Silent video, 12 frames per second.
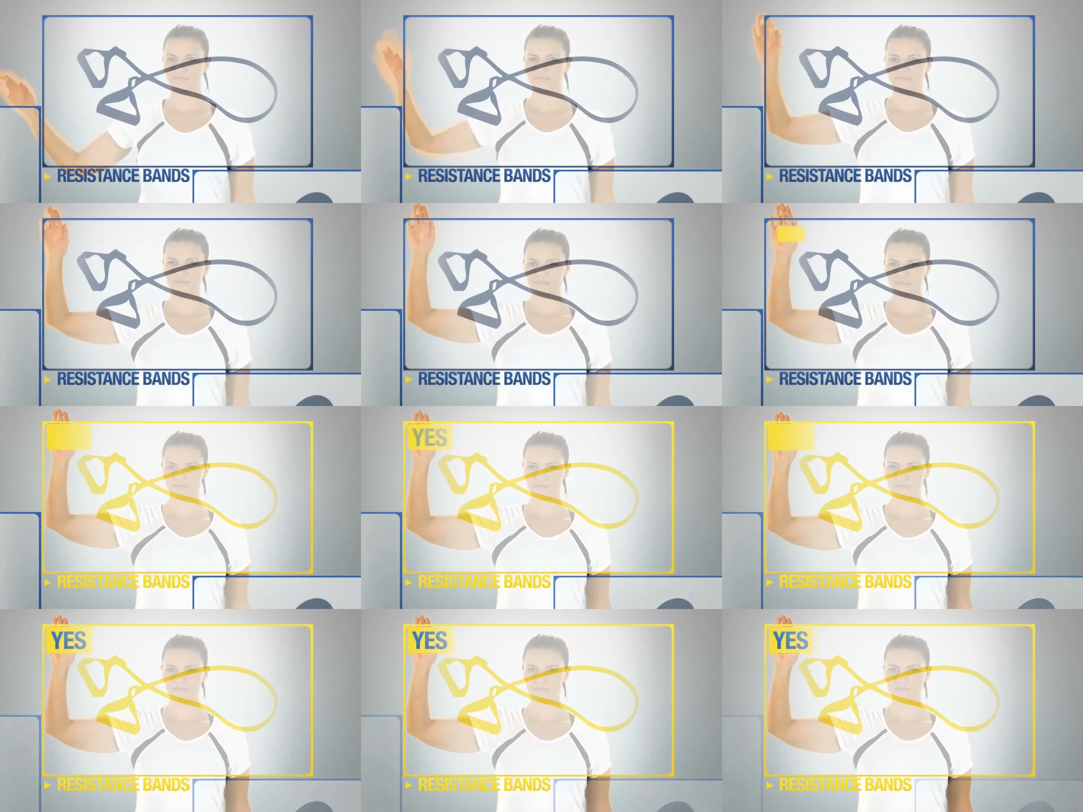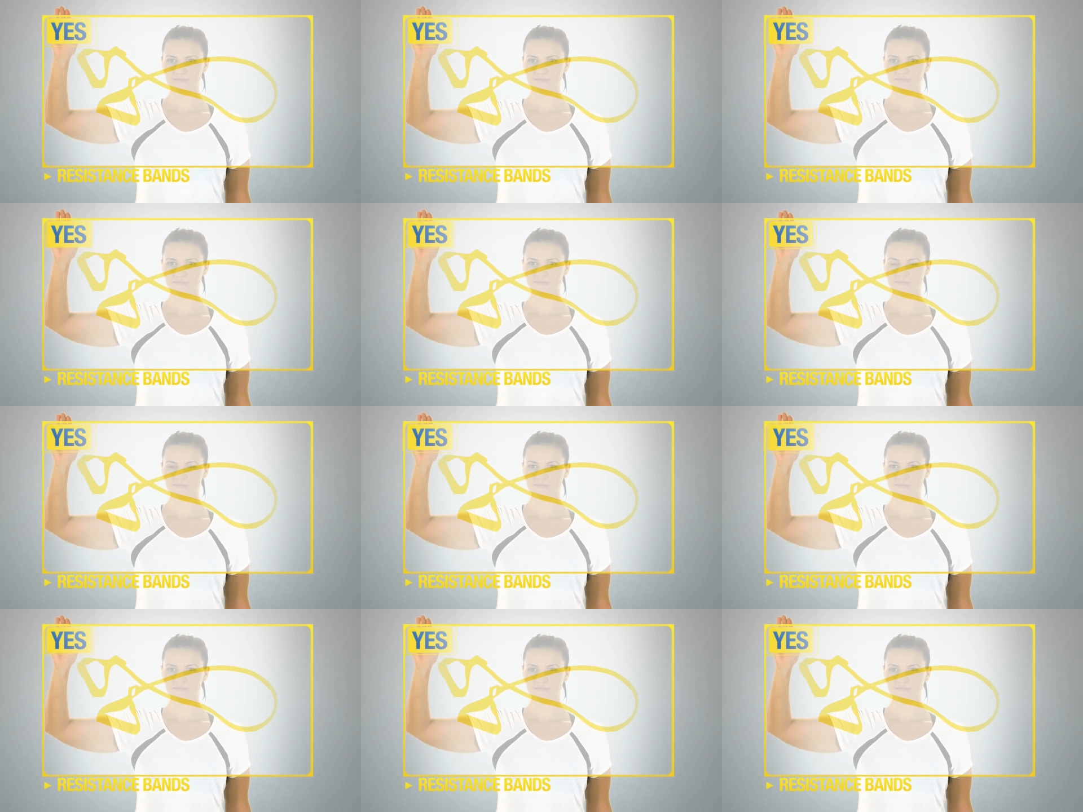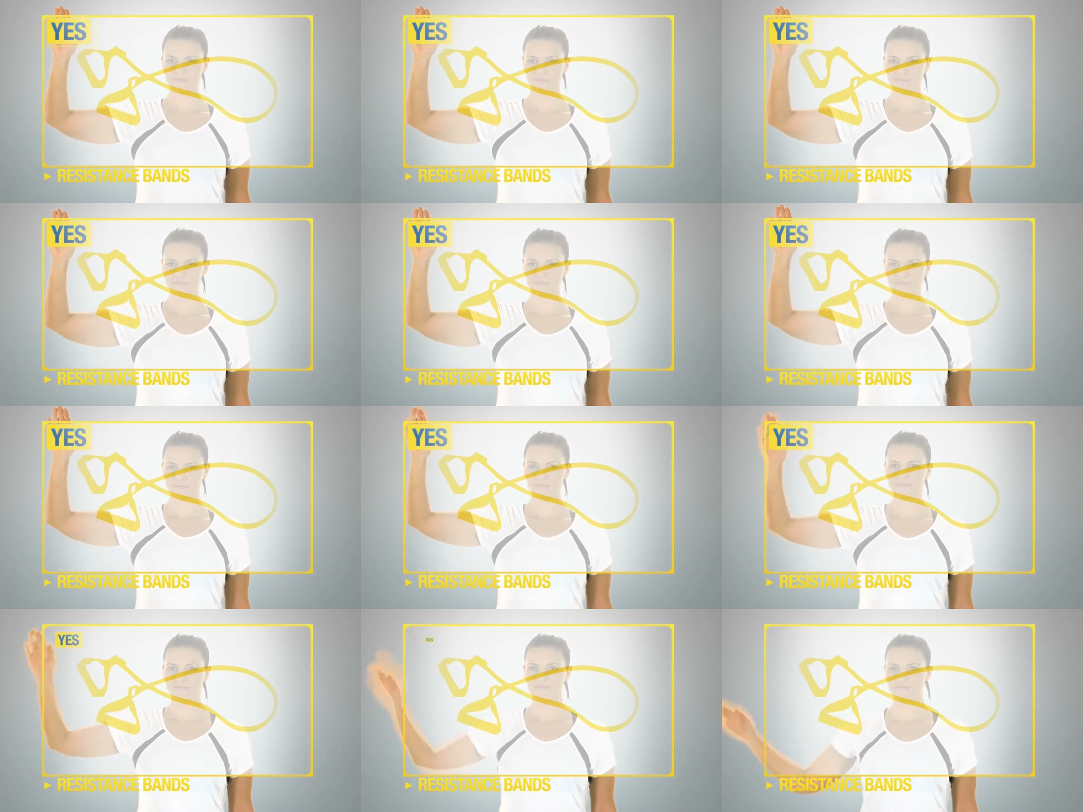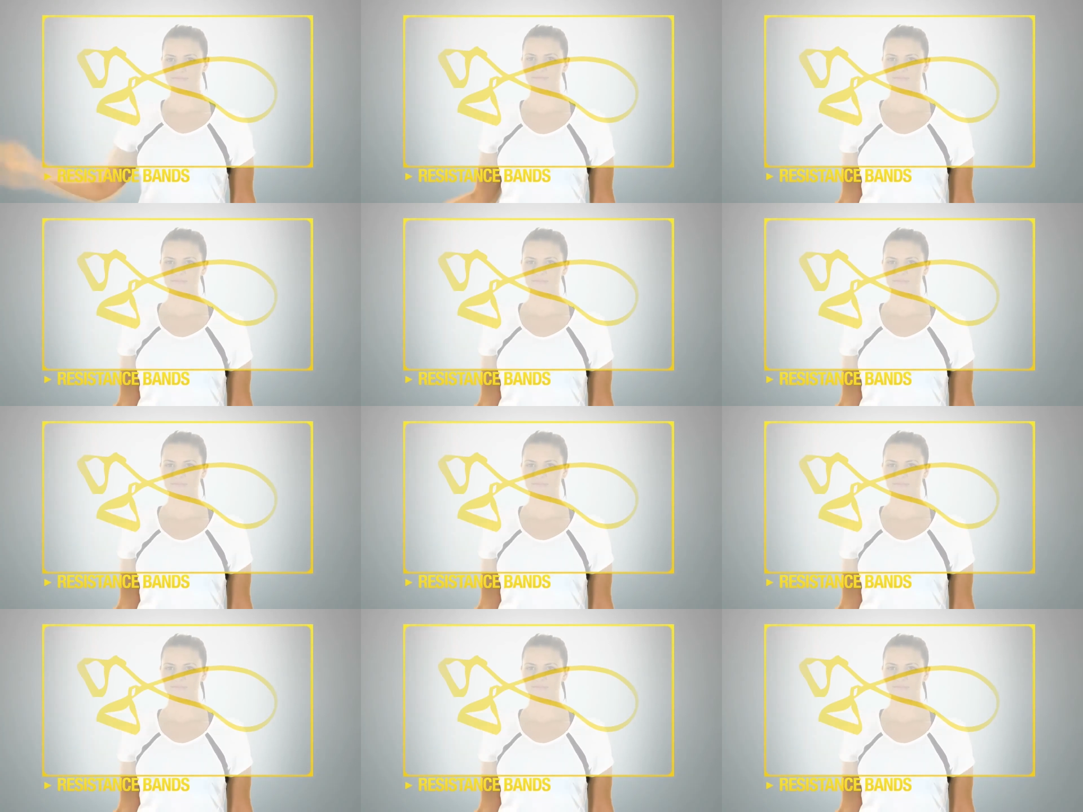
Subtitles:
[unreadable: no face in view]